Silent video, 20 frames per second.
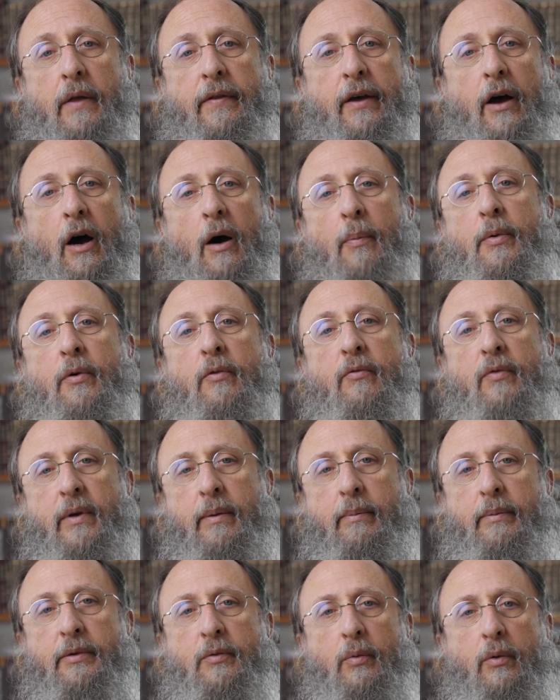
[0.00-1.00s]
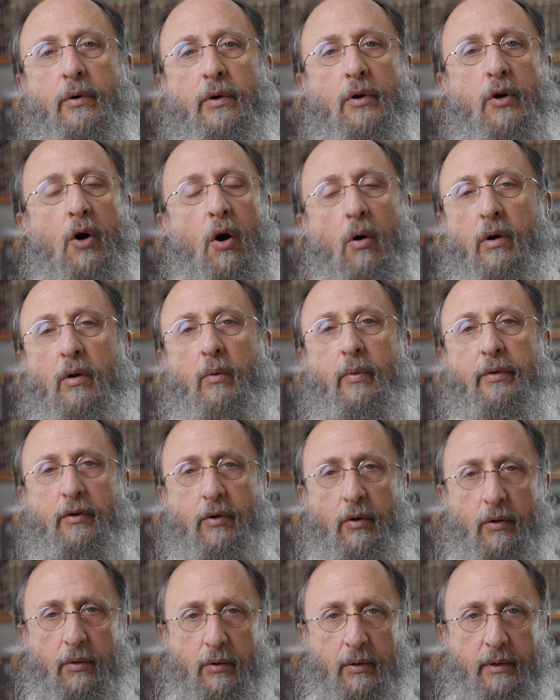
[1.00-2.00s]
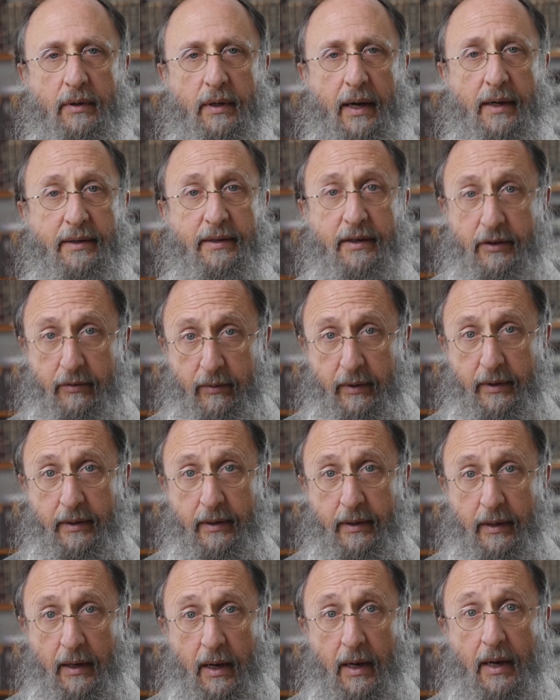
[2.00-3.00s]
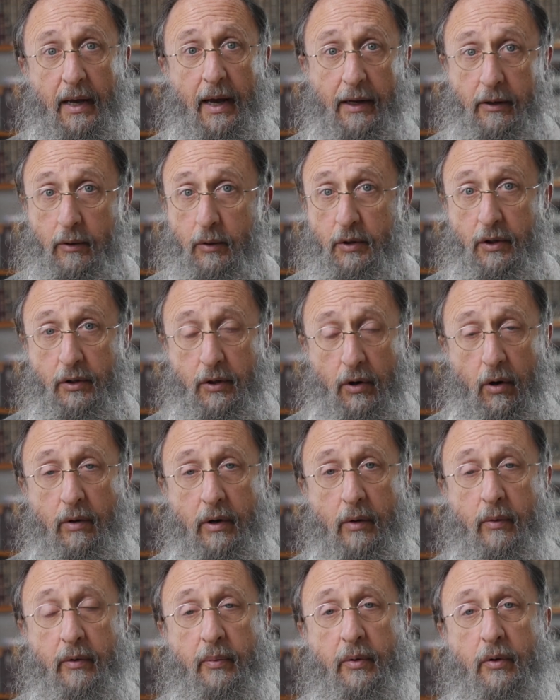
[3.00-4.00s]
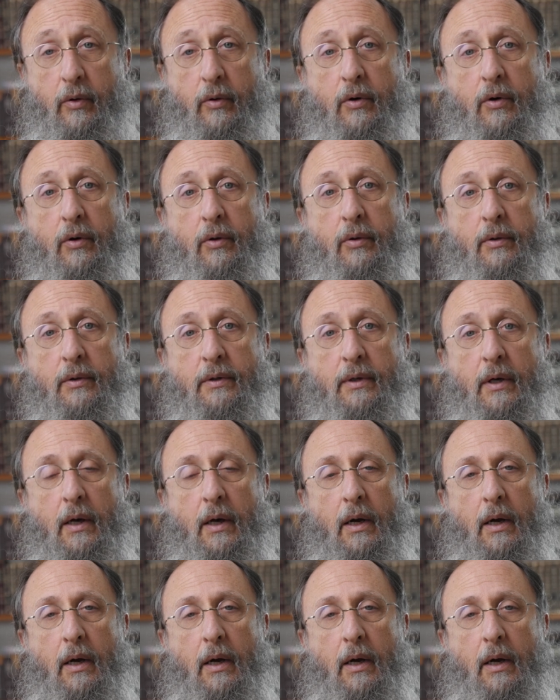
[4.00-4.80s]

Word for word: The upper rims were coated with gold, as it's written, "And you shall coat it with pure gold."